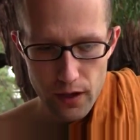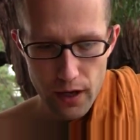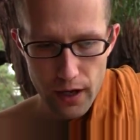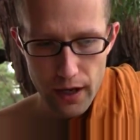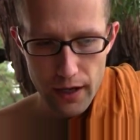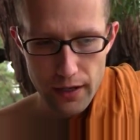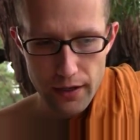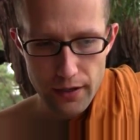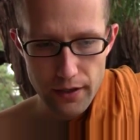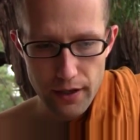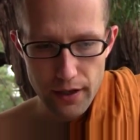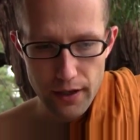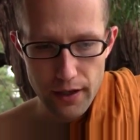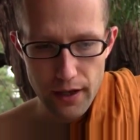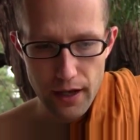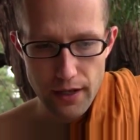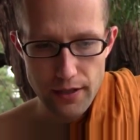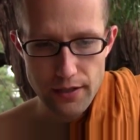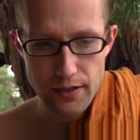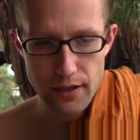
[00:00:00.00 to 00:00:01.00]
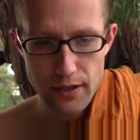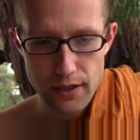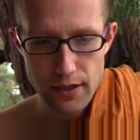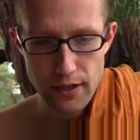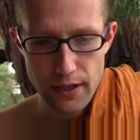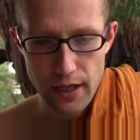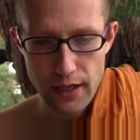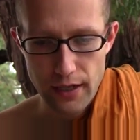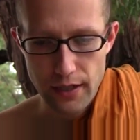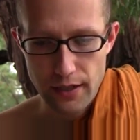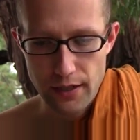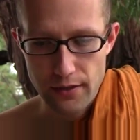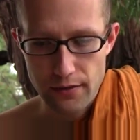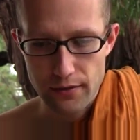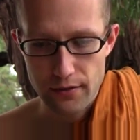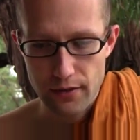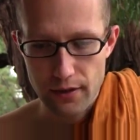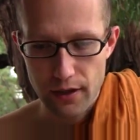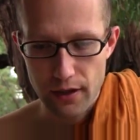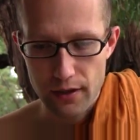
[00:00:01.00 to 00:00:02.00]
And I started getting
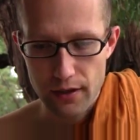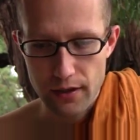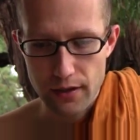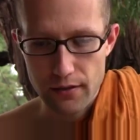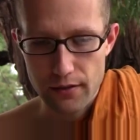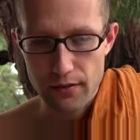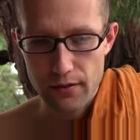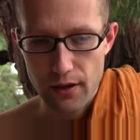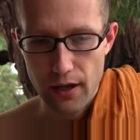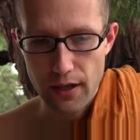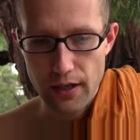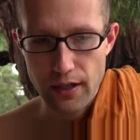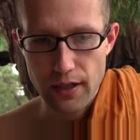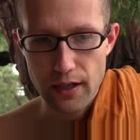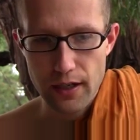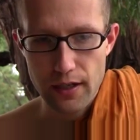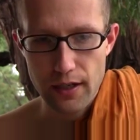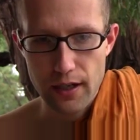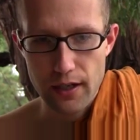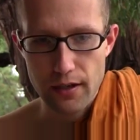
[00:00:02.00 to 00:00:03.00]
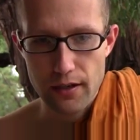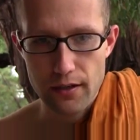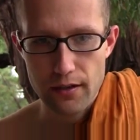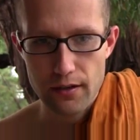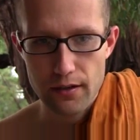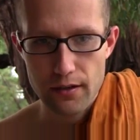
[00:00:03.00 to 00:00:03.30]
this idea that